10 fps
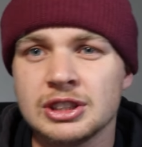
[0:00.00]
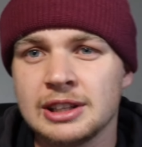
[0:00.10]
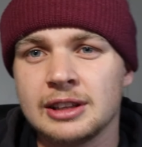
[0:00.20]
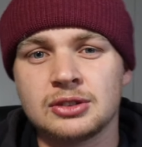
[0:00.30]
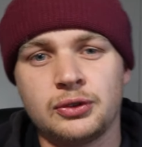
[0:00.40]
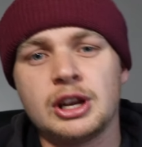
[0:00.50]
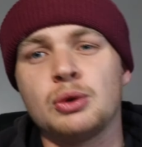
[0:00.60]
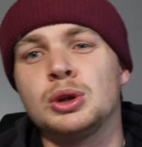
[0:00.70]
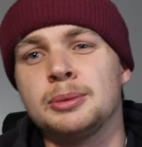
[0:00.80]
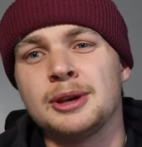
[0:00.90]
Obviously, this
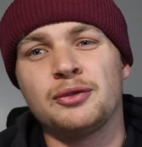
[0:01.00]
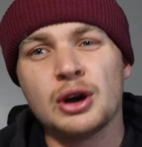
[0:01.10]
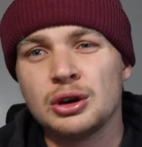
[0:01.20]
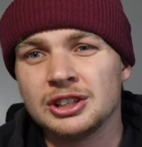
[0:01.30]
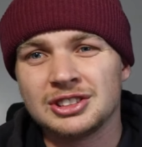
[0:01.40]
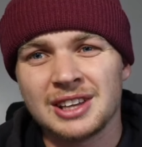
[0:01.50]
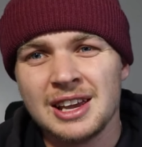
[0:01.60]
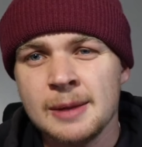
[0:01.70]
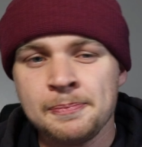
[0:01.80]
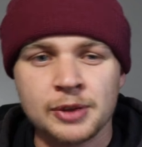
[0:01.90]
video will be
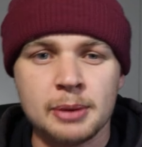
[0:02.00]
focused